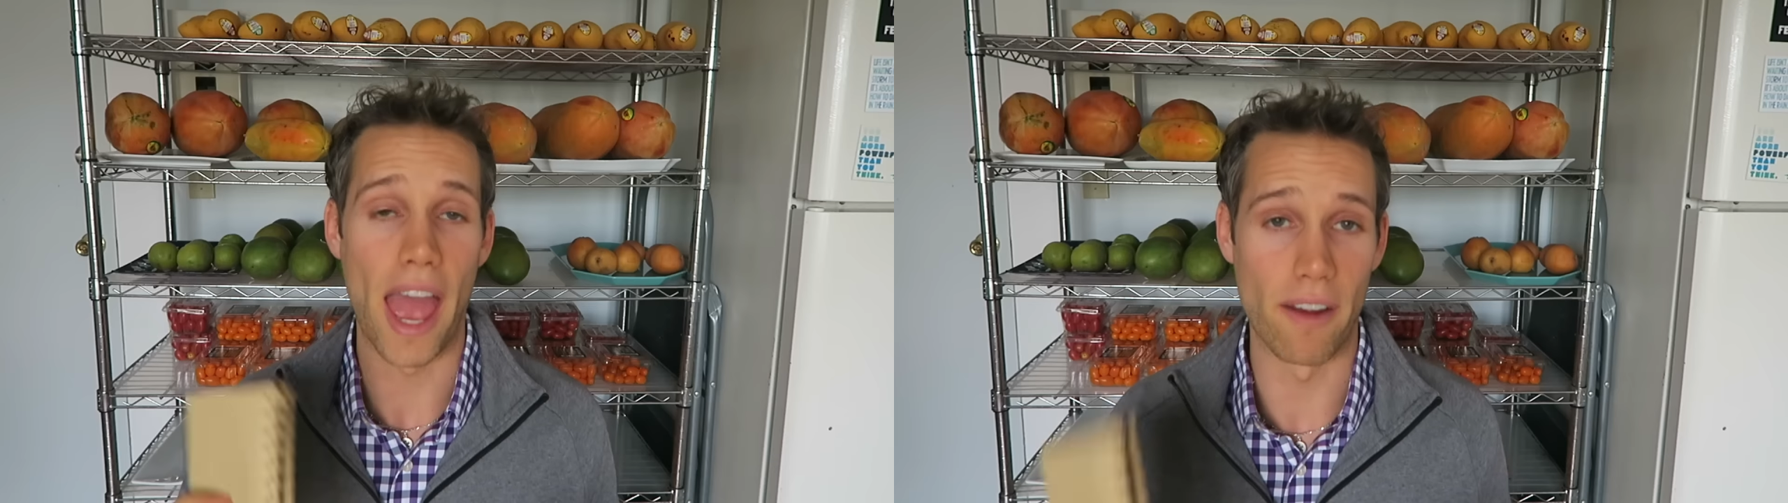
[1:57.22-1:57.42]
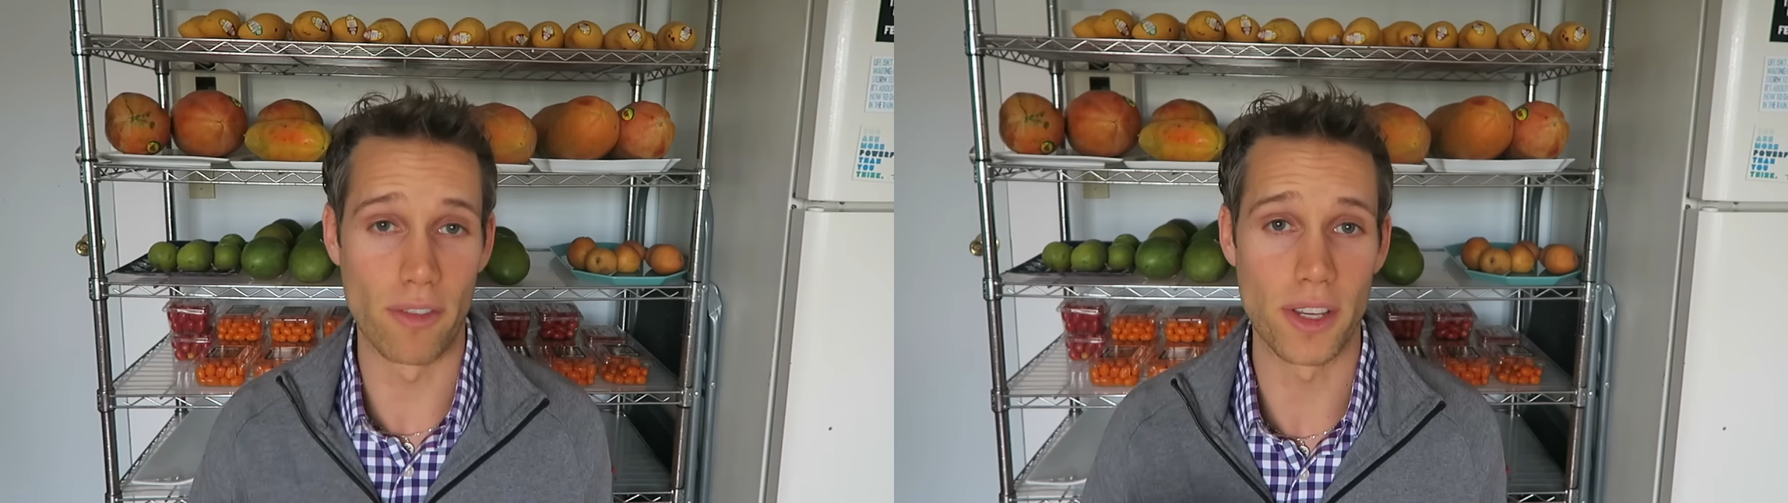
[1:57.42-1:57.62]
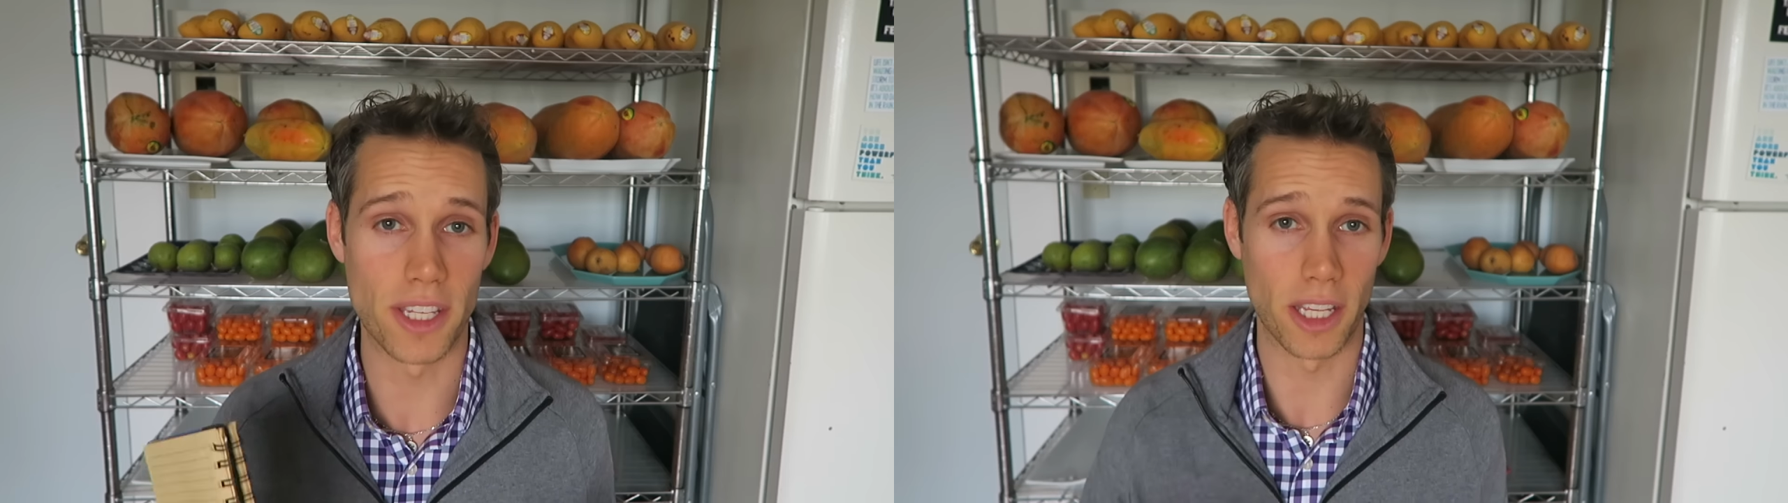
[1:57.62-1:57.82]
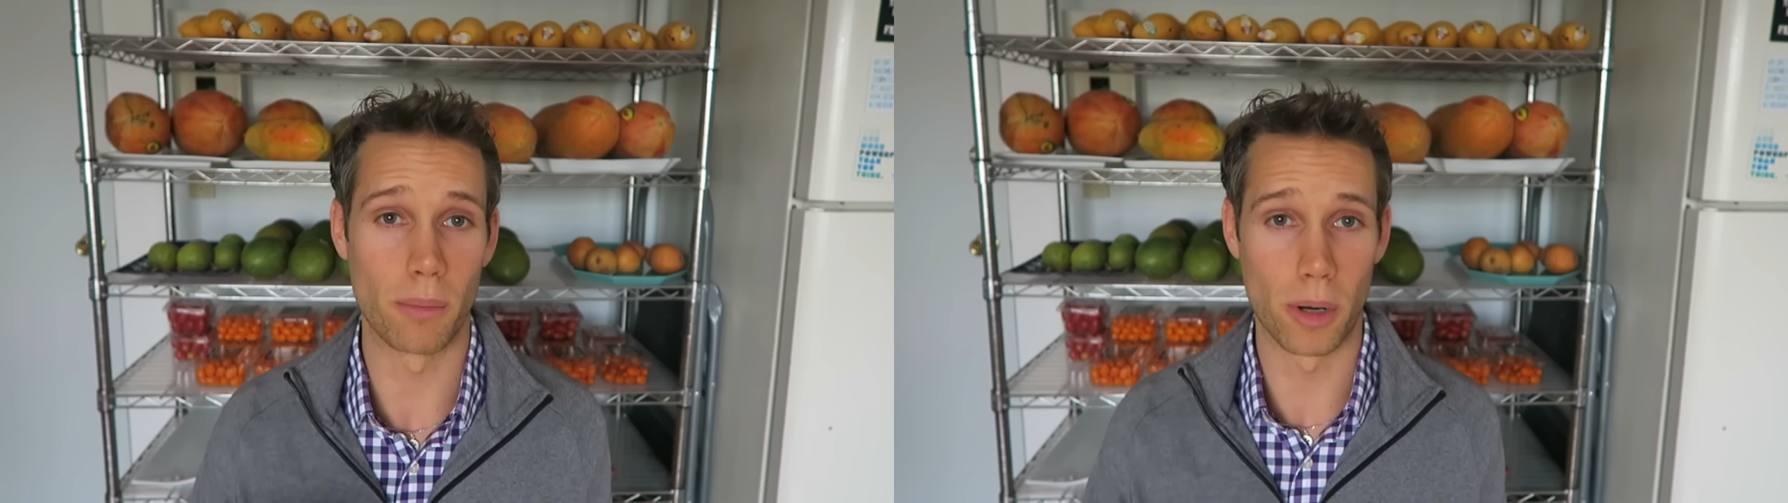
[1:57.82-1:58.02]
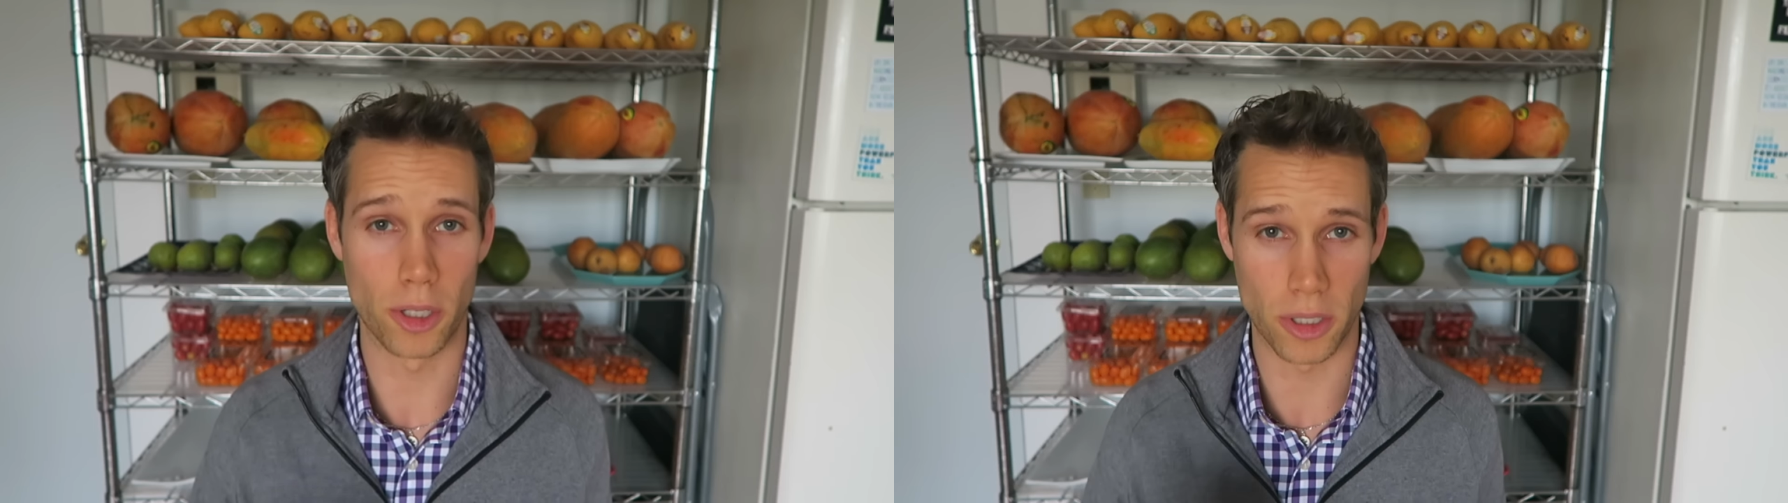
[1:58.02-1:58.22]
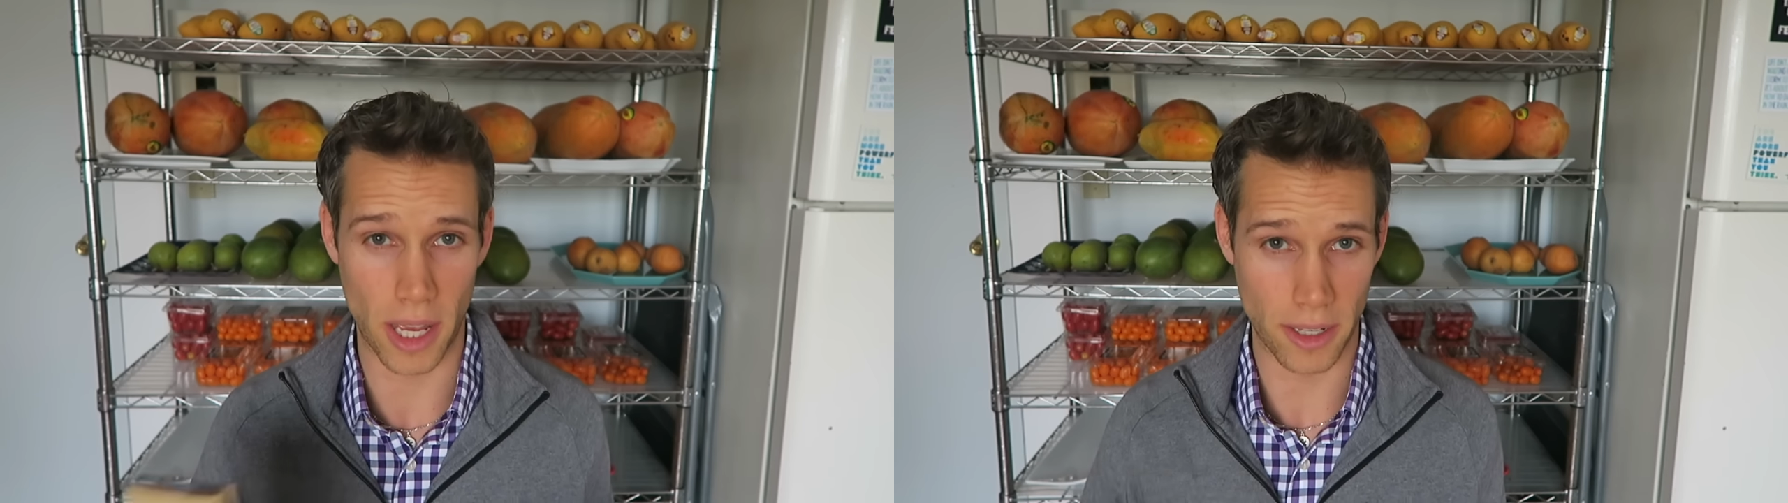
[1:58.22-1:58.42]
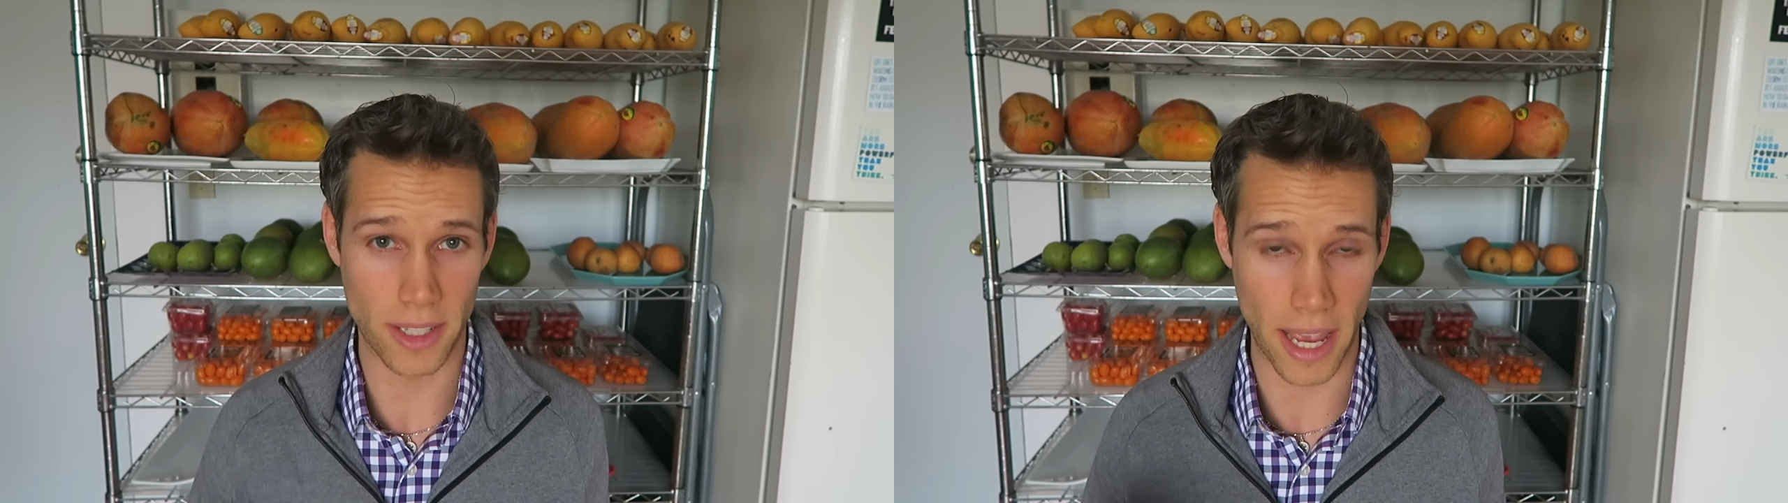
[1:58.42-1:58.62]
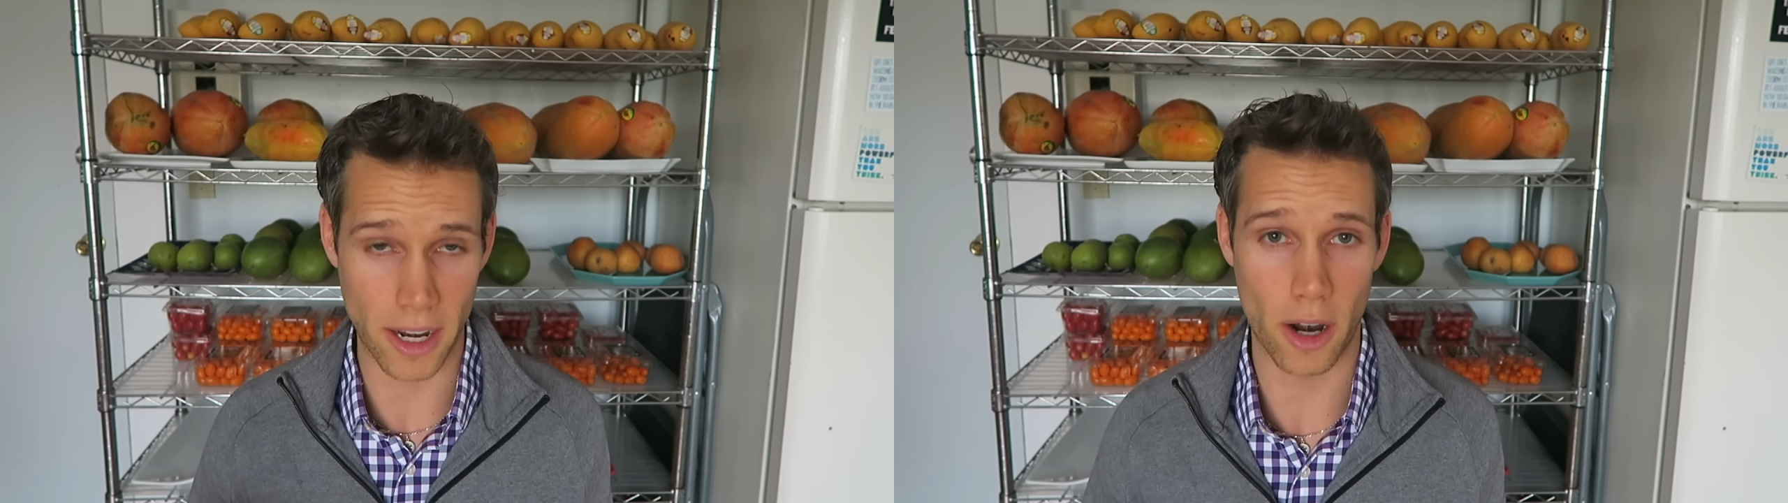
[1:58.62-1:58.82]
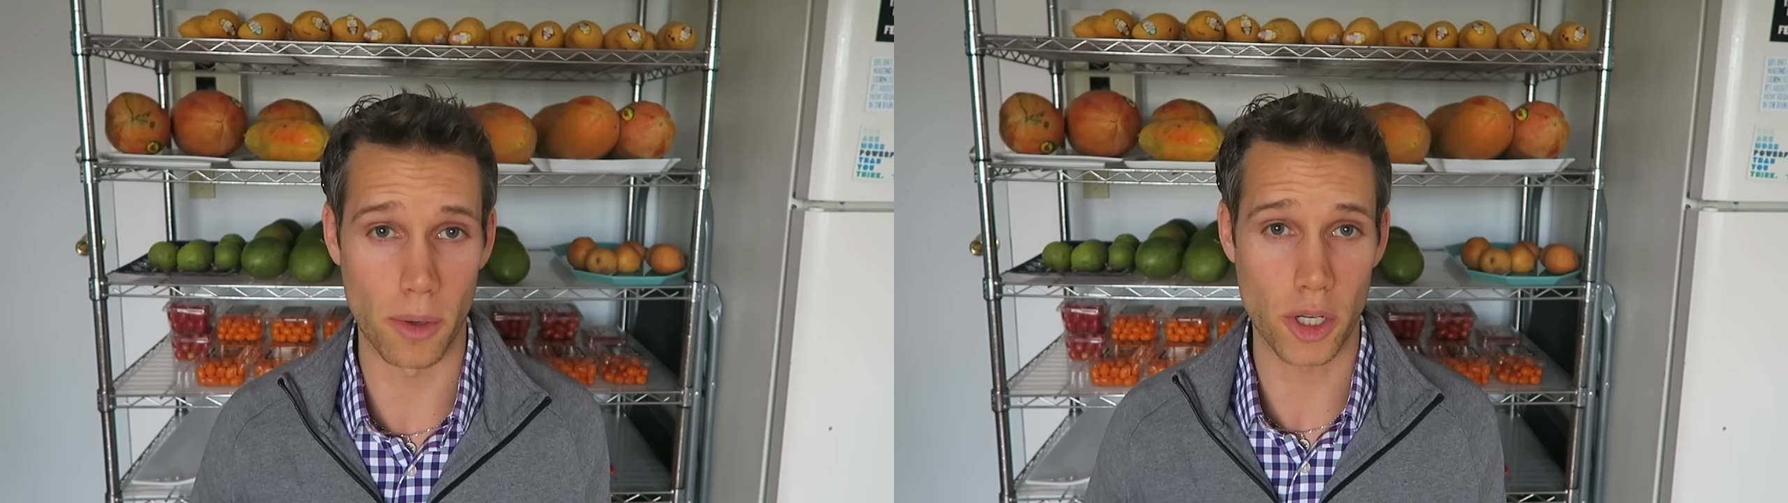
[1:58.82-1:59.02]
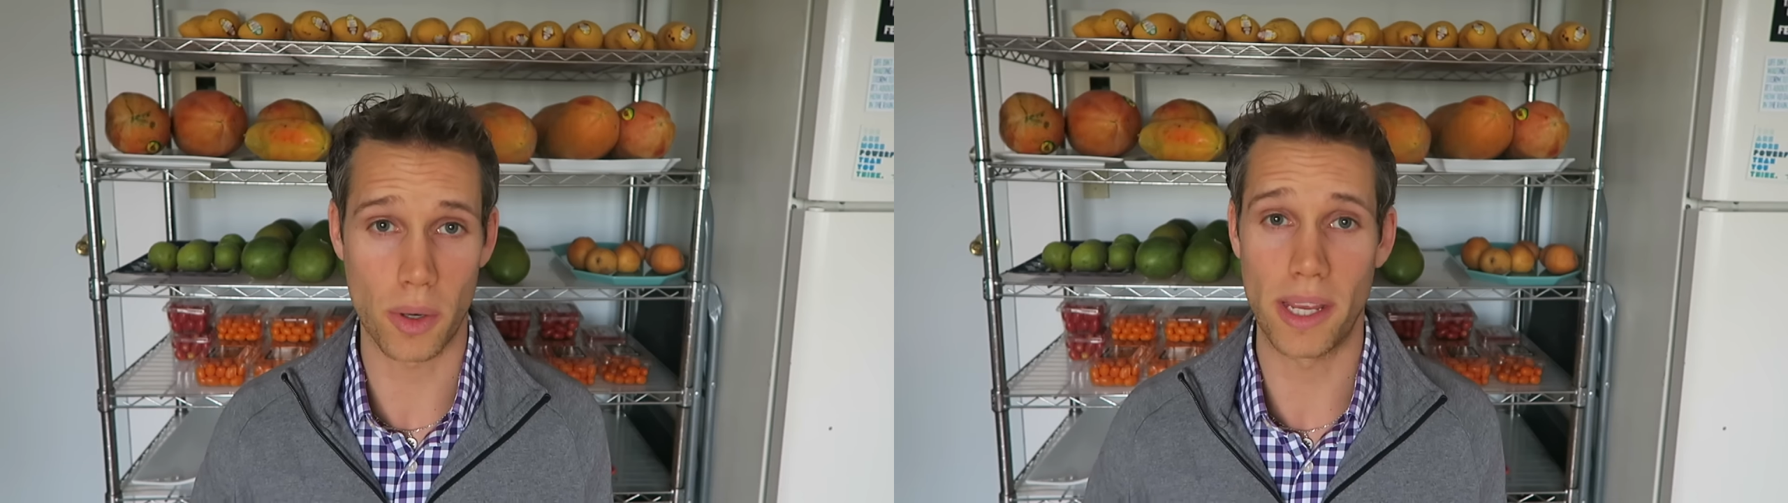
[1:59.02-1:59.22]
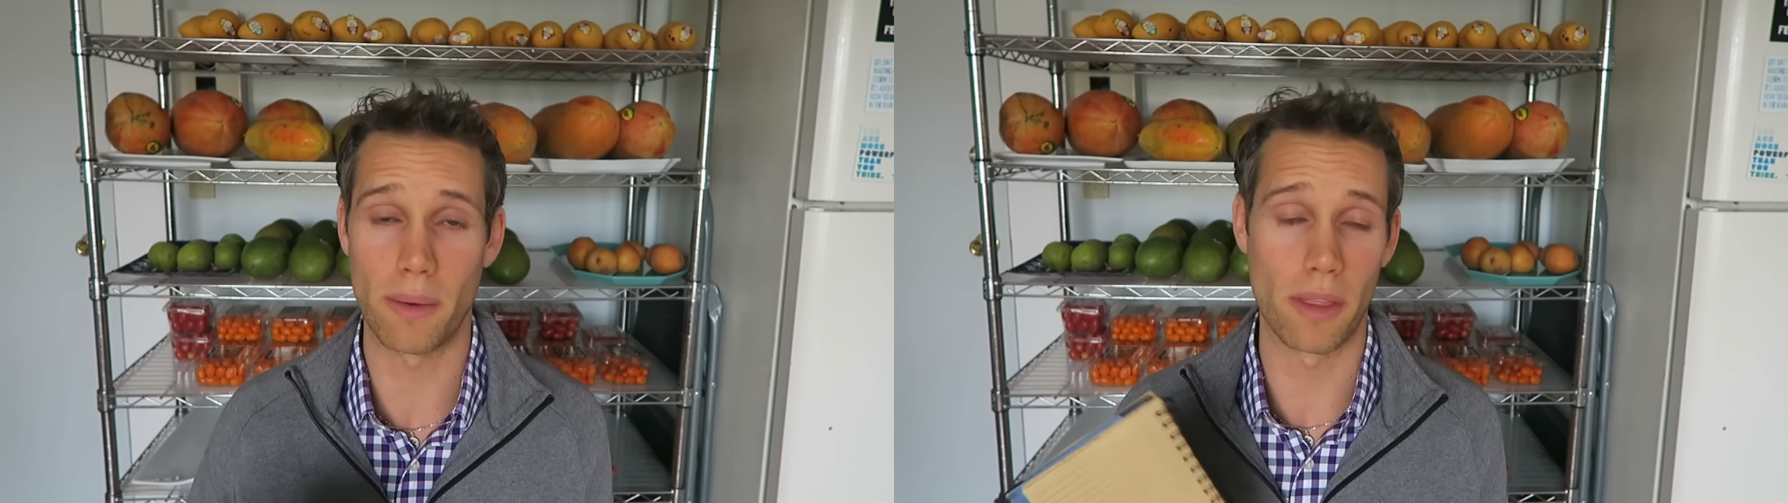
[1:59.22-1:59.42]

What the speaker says: Every single person who's attended our retreat,